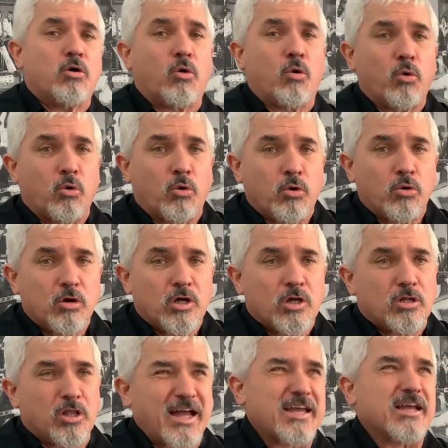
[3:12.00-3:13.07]
or
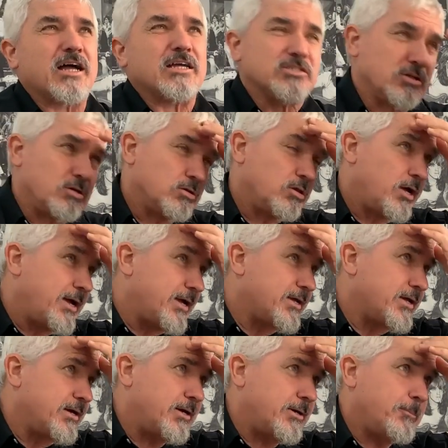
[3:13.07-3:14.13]
like a song like
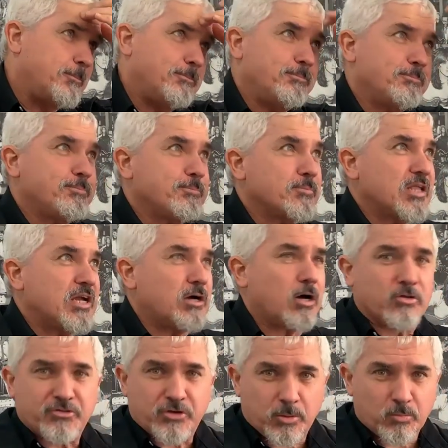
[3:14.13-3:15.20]

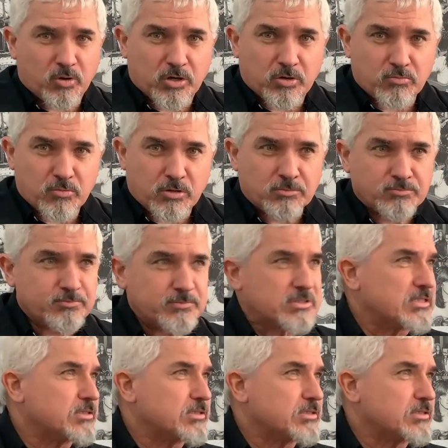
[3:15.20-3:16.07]
Old Time Rock and Roll,